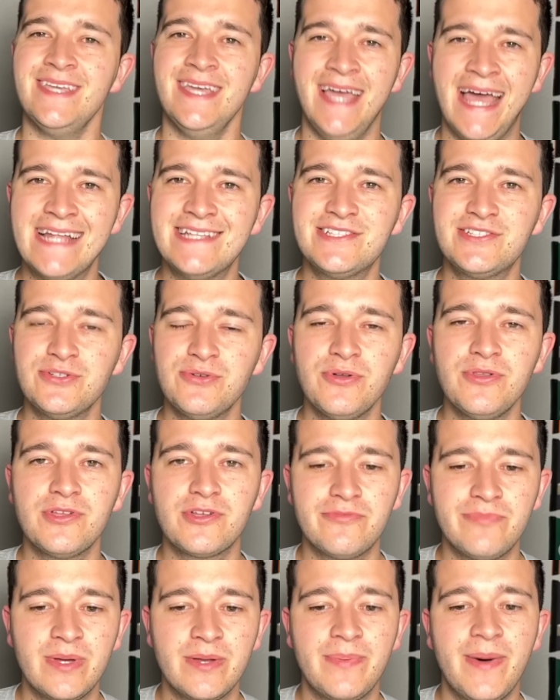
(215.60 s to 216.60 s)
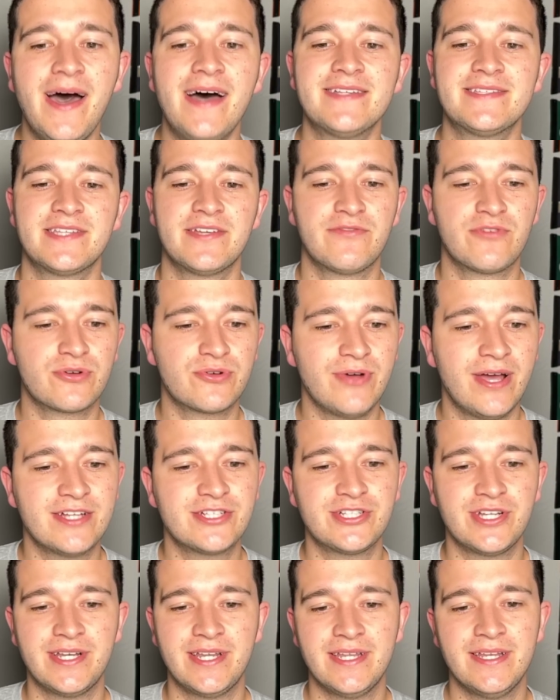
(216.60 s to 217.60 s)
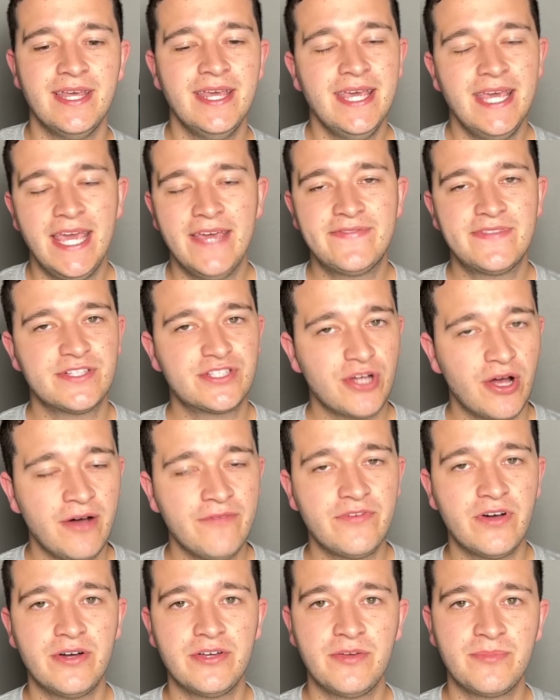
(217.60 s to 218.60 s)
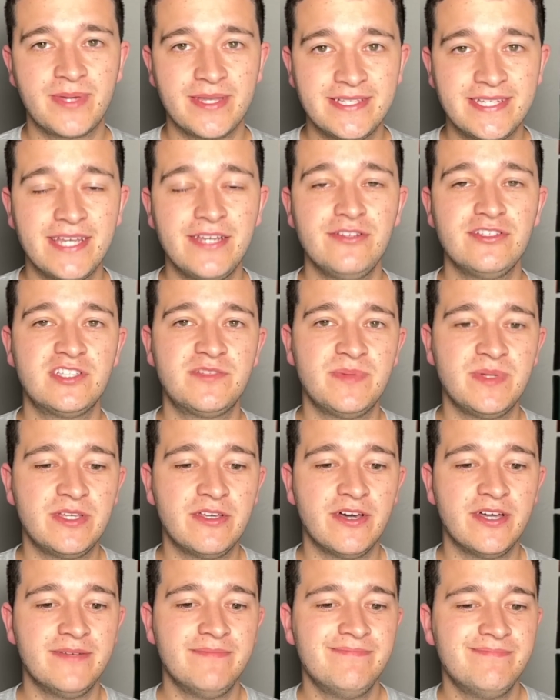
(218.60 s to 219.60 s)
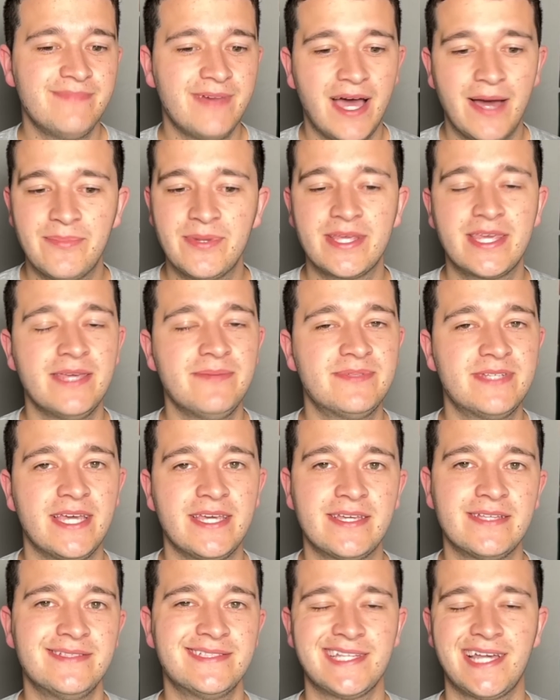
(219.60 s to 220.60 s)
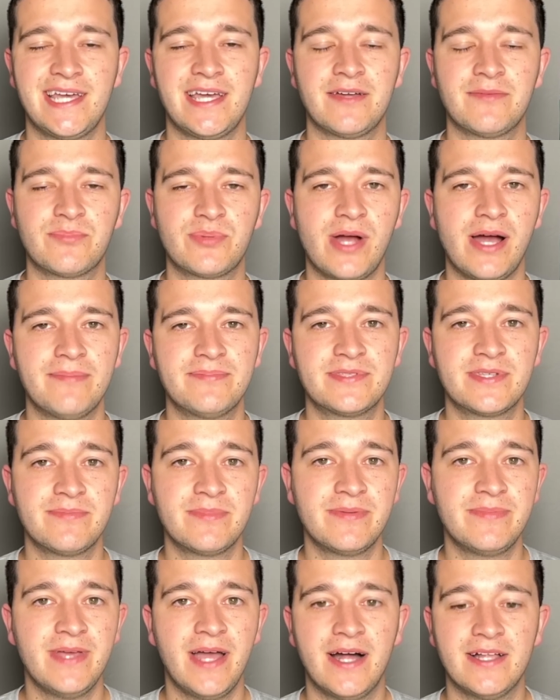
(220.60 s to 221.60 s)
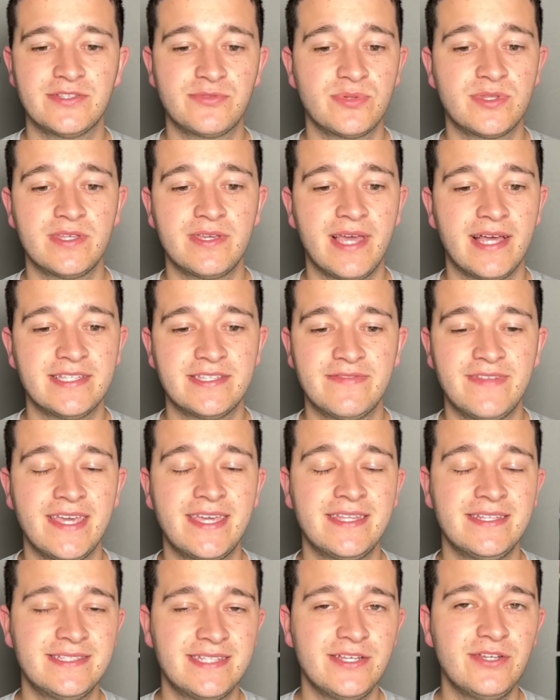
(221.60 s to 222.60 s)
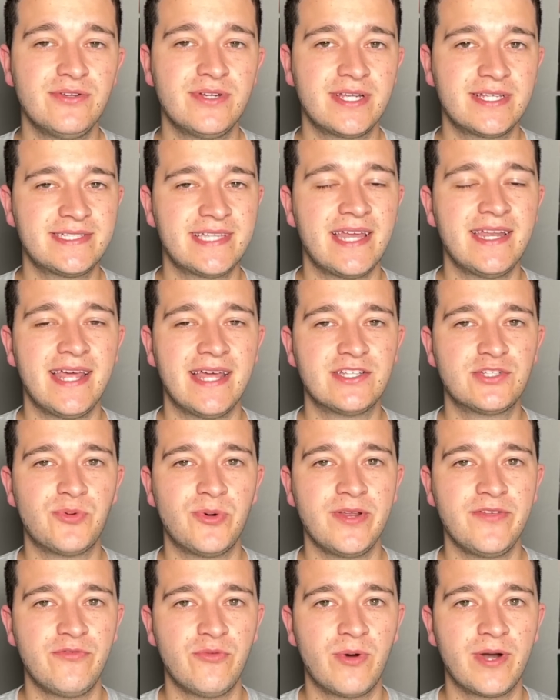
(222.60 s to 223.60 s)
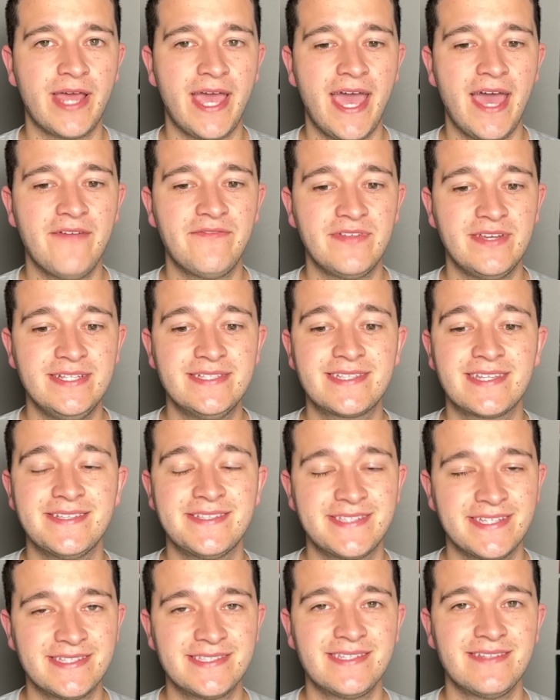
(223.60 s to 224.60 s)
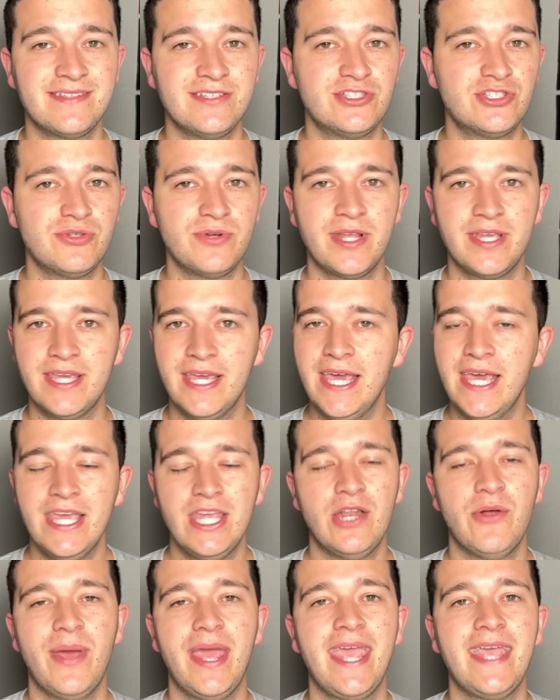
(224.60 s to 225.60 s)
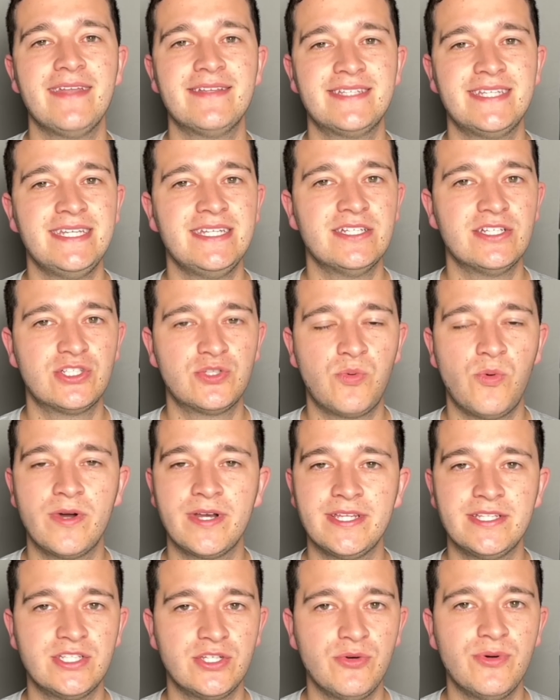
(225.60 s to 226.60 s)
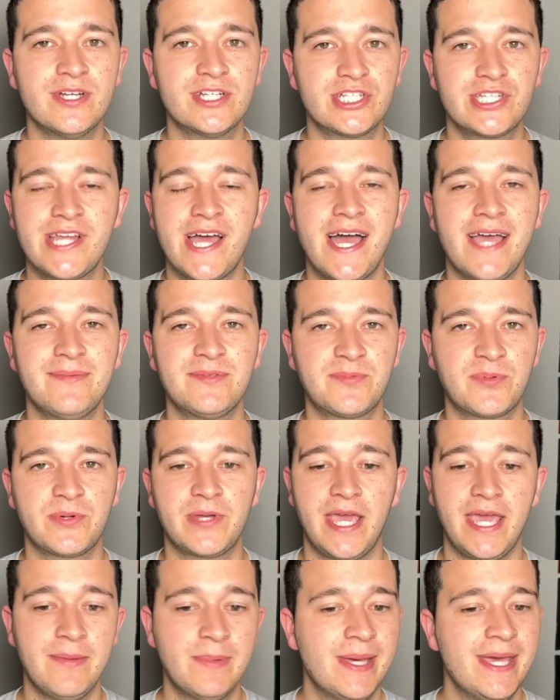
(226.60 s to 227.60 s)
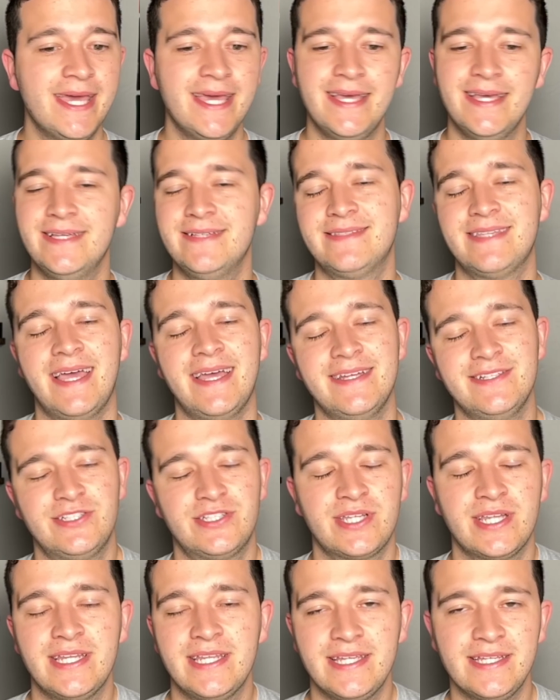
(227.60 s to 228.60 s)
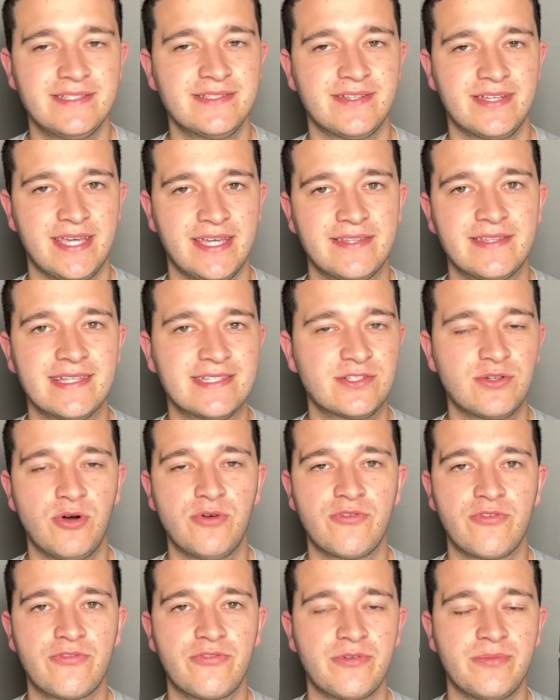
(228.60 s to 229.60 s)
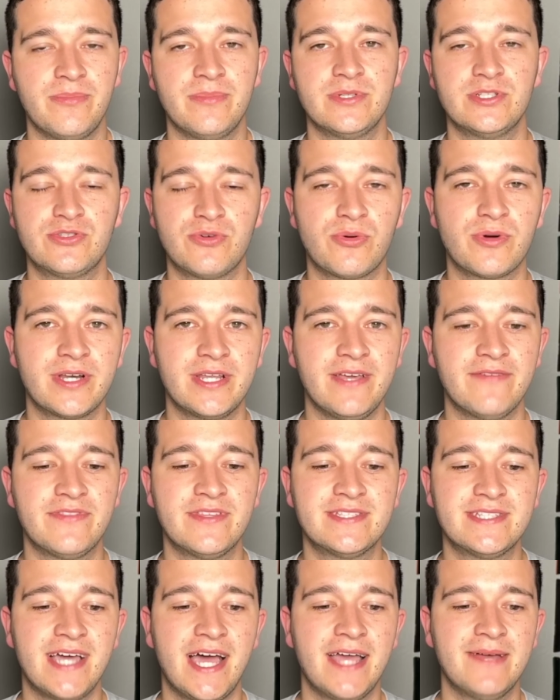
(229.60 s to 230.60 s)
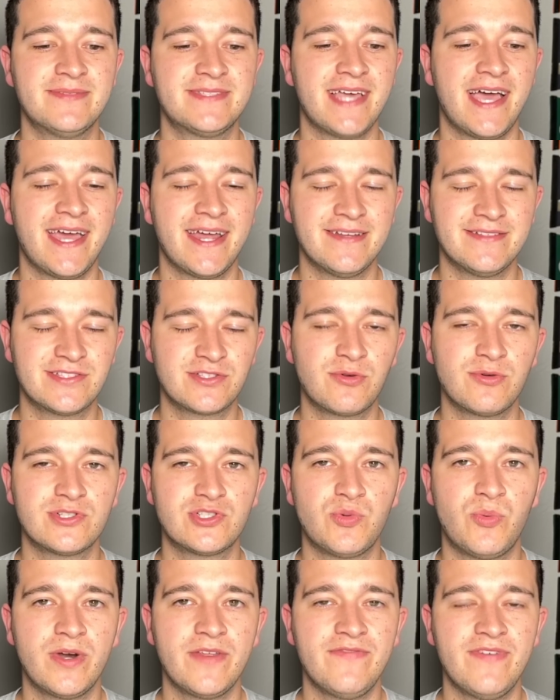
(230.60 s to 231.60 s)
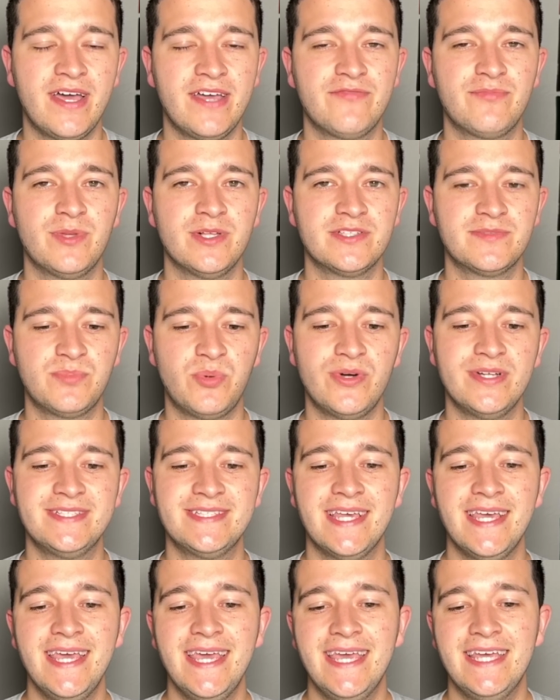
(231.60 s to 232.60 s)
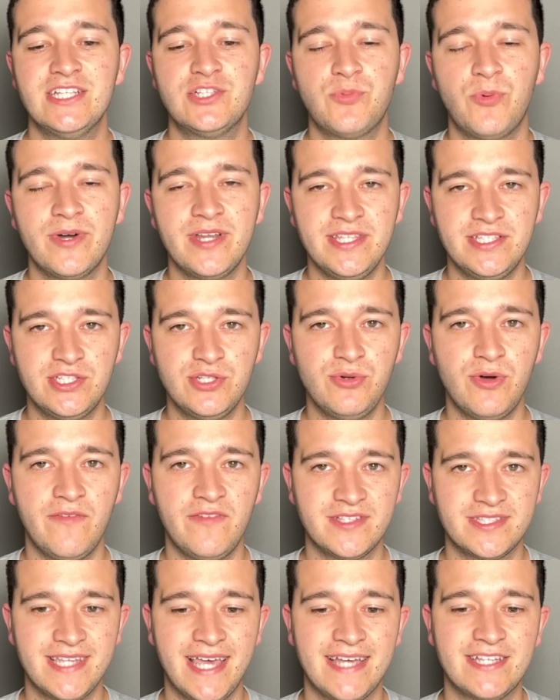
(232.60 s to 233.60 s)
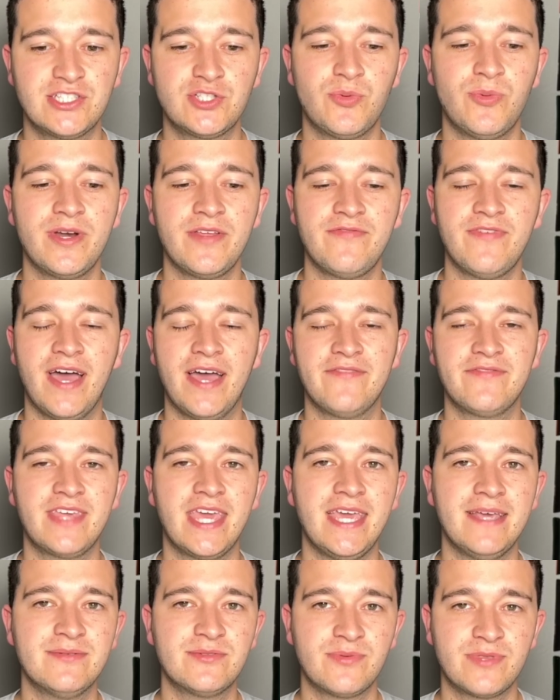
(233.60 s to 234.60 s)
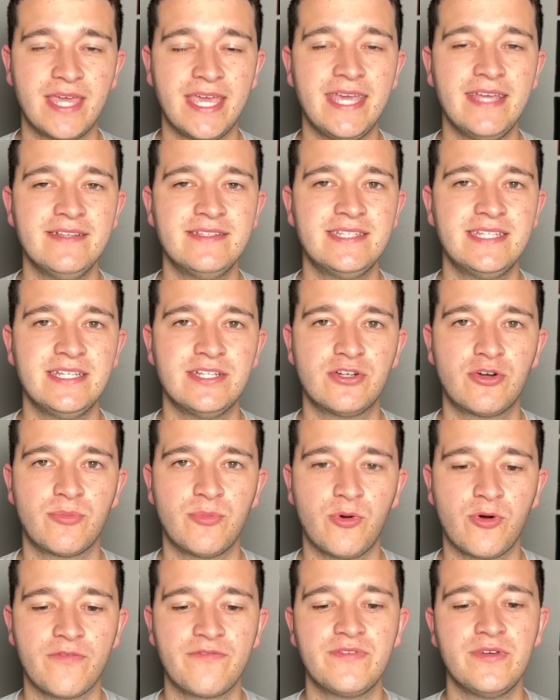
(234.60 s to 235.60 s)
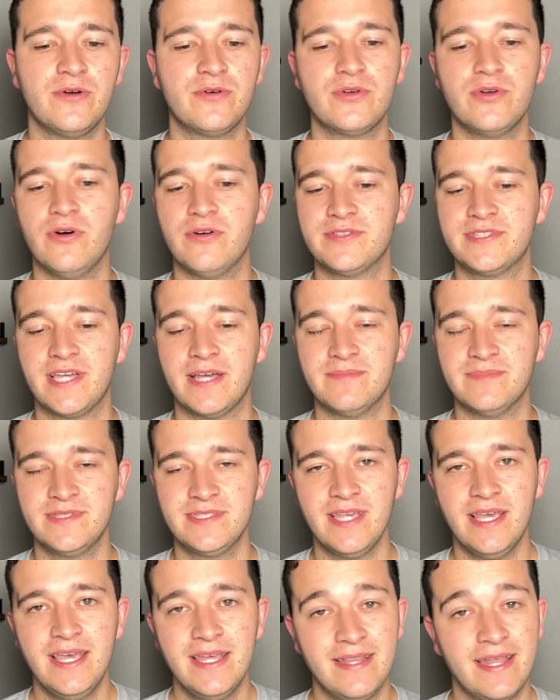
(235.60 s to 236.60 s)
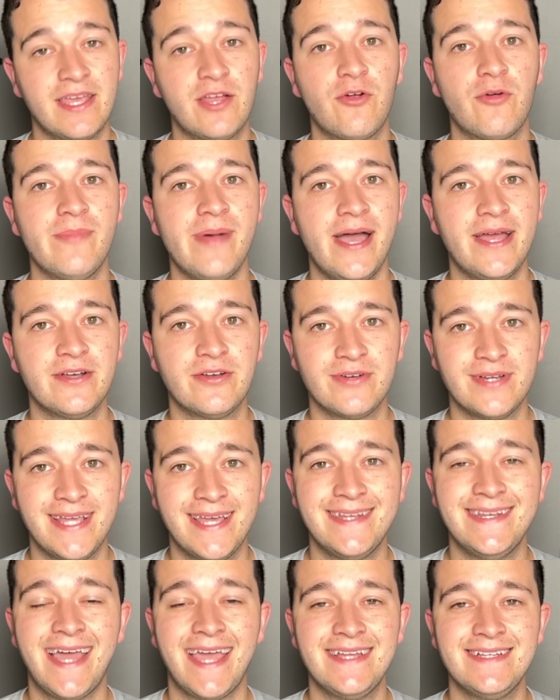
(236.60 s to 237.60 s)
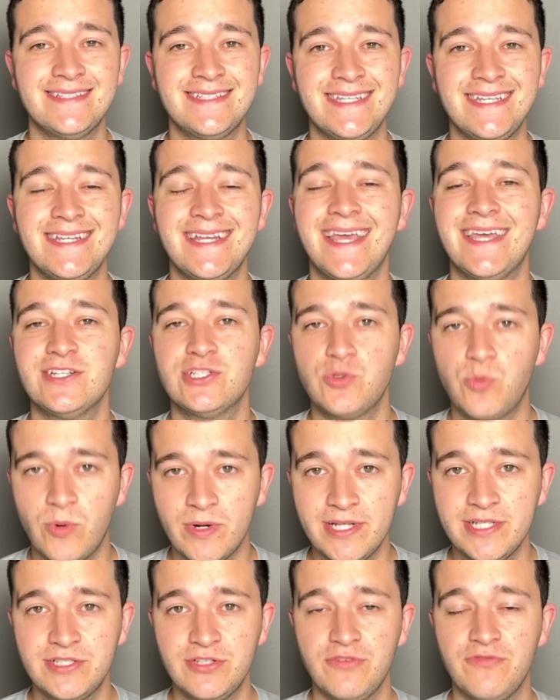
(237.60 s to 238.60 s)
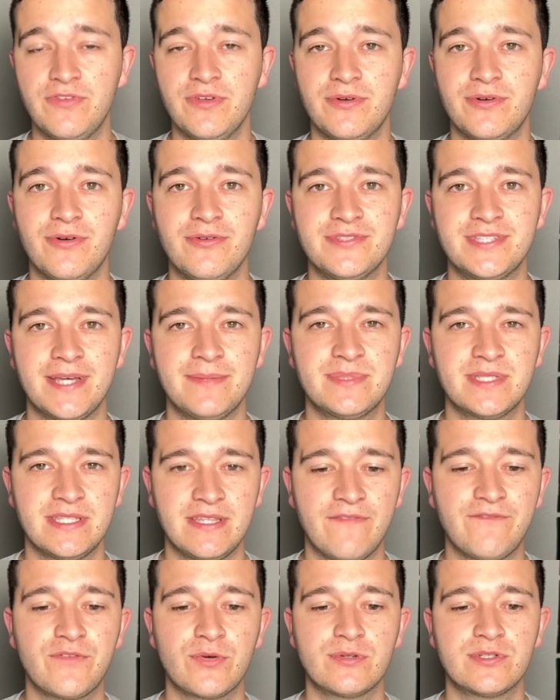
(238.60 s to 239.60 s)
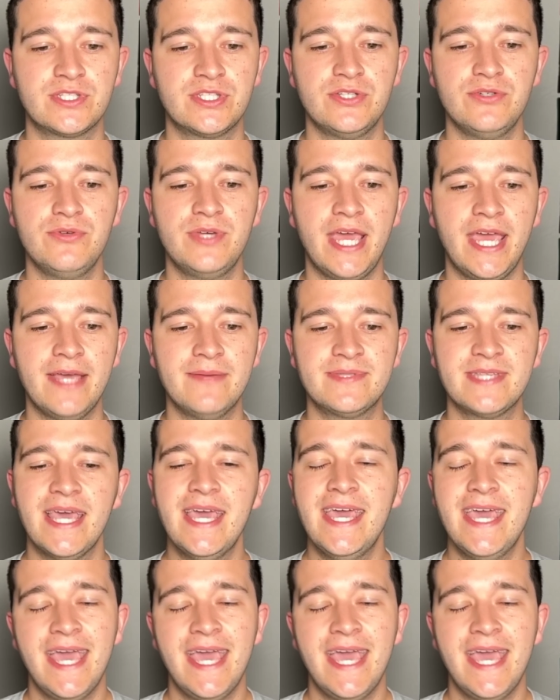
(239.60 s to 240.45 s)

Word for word: Had to a little bit of positive regression. And if the shot volume continues to be good, I'm going to keep taking Zion props. I'm going to be honest with you guys. If they continue to set it at 24 and a half and he's consistently shooting, you know, 18 to 22 ish times per game, Zion's going to easily hit this over for the majority of the time. Zion scored 25 plus points in 22 of his last 25 games with 18 or more field goal attempts. Like a reminder, he had 19 and 22 field goal attempts in the first two games.